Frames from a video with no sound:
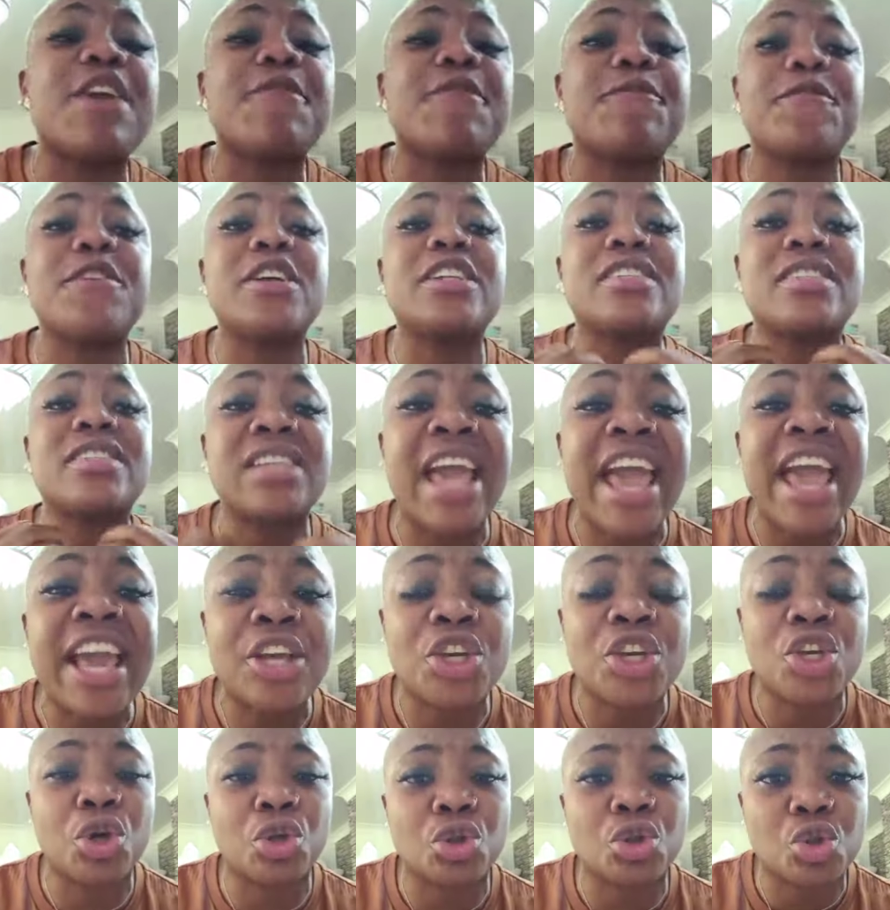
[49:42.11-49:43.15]
If you
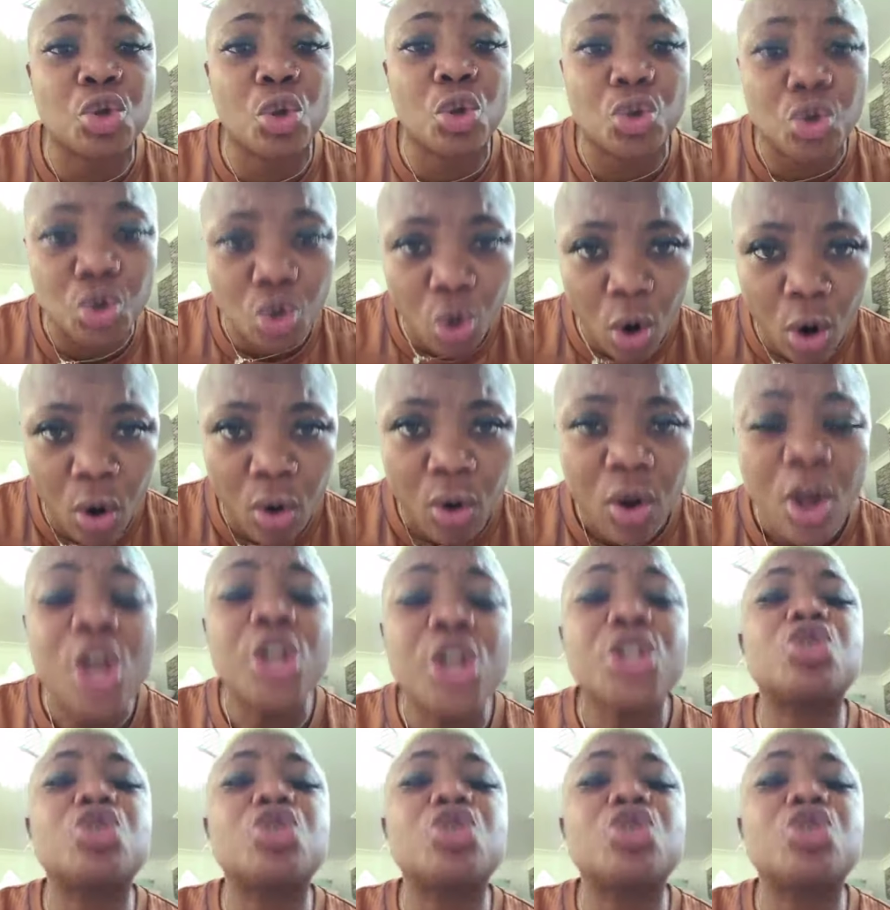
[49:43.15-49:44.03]
take your toto